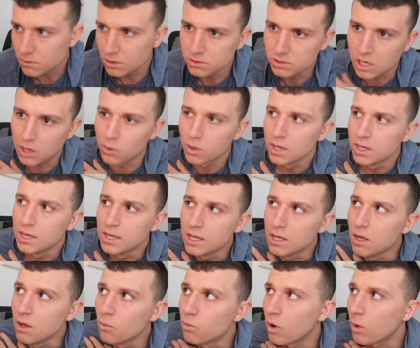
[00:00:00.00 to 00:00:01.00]
So
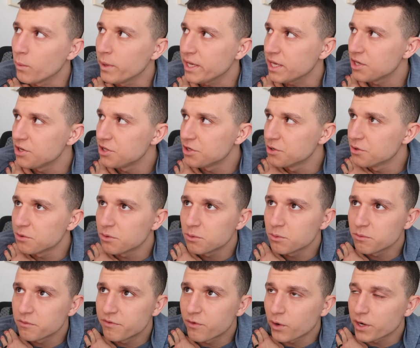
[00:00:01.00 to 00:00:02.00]
what we can do
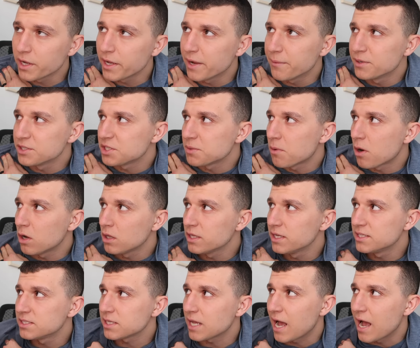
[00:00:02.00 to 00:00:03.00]
for you here, Mr.
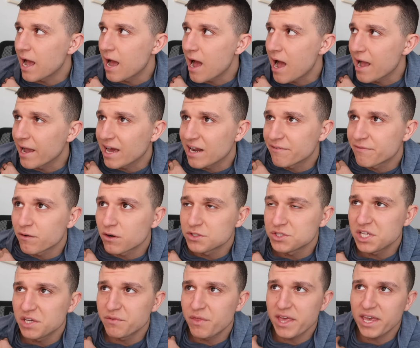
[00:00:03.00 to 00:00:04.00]
Marlin, is I, I, gotta
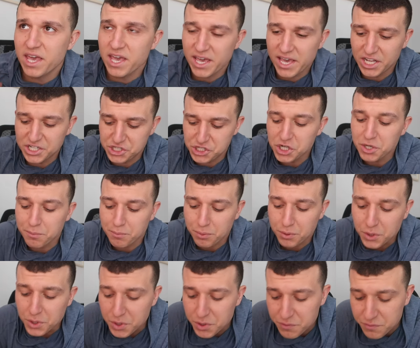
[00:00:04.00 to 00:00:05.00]
first see if they can get you
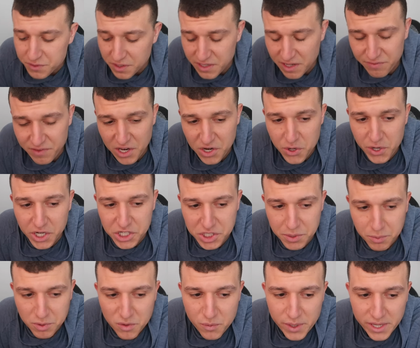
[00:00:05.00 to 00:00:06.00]
approved, and if they do get
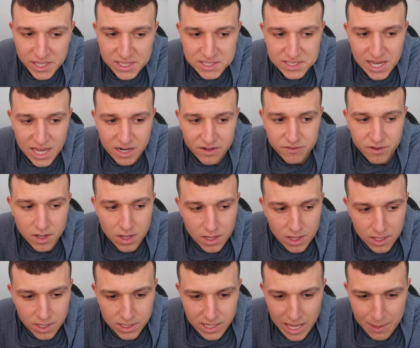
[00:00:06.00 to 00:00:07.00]
you approved, we can kind of
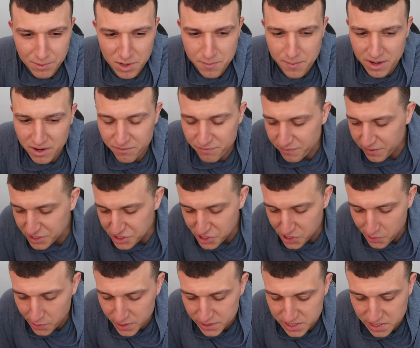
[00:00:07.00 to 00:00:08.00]
name your
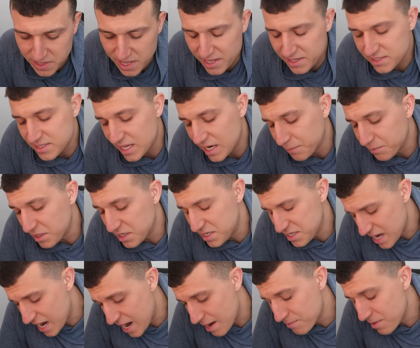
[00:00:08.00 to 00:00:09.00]
beneficiaries and then set up the
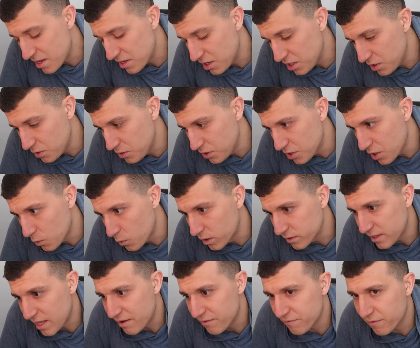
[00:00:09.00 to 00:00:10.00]
time that you you know
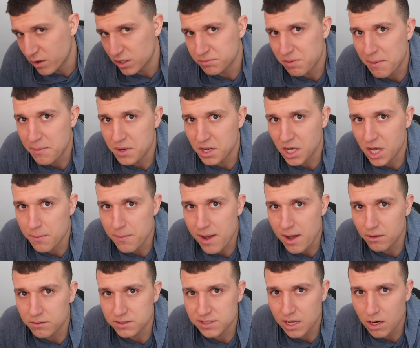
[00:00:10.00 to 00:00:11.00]
want that first payment to come
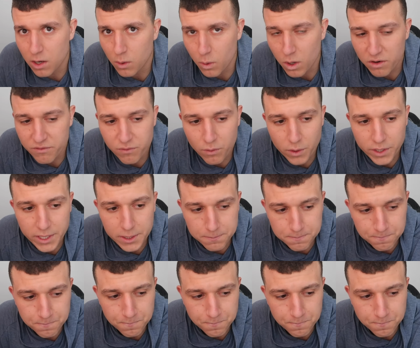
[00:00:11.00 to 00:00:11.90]
out. Does that all work for you?